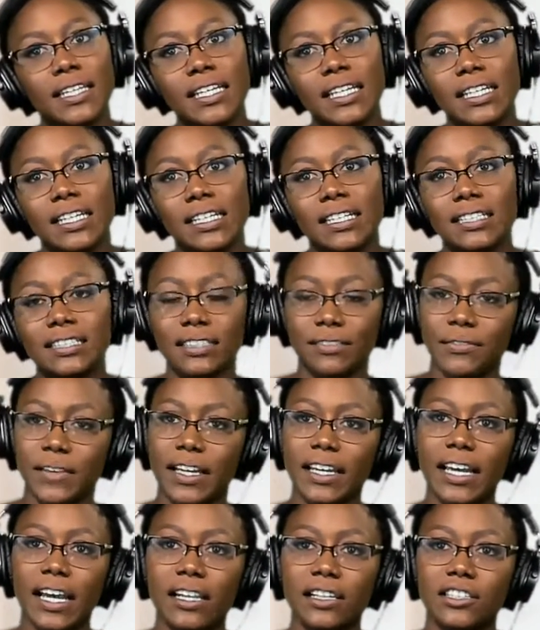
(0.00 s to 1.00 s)
Heakes
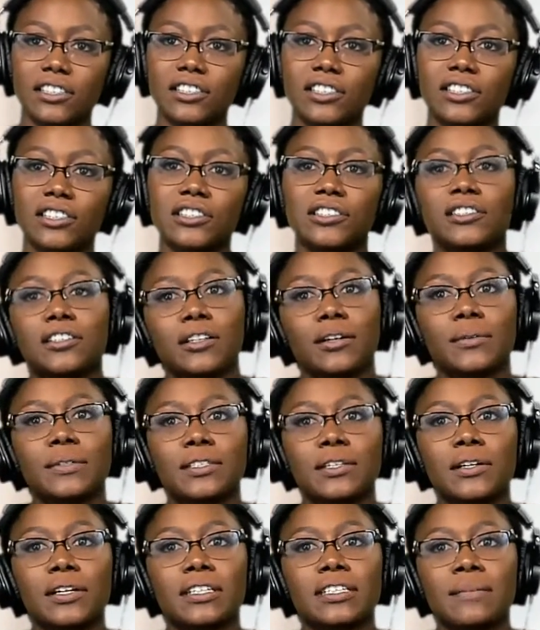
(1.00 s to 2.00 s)
event calendar. So you can always go to